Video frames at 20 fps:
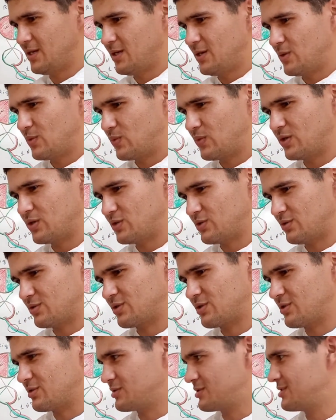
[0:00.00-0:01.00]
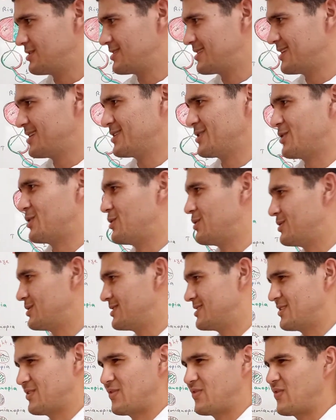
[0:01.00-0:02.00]
we should concentrate on
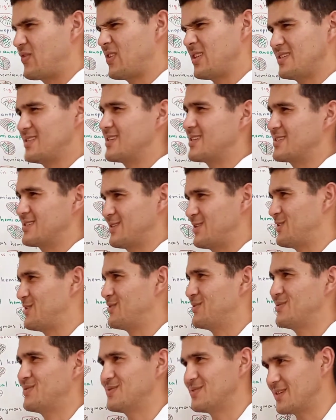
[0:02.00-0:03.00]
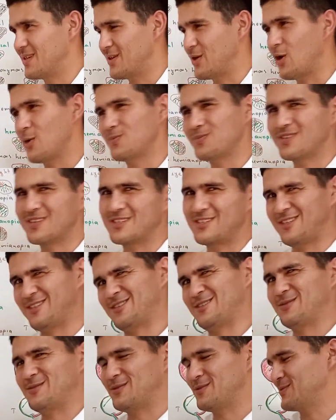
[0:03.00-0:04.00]
the physics of the optic
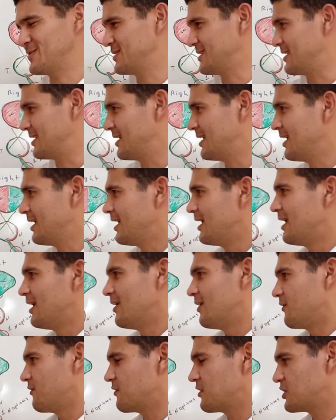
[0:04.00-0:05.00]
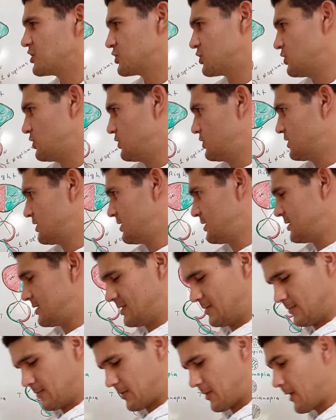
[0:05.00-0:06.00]
system, of the visual
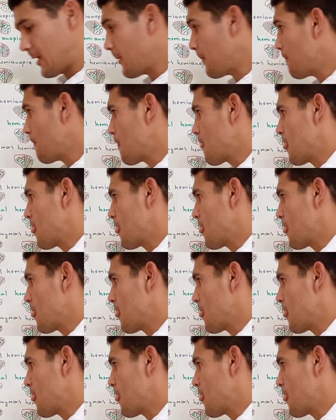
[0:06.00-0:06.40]
system. Okay,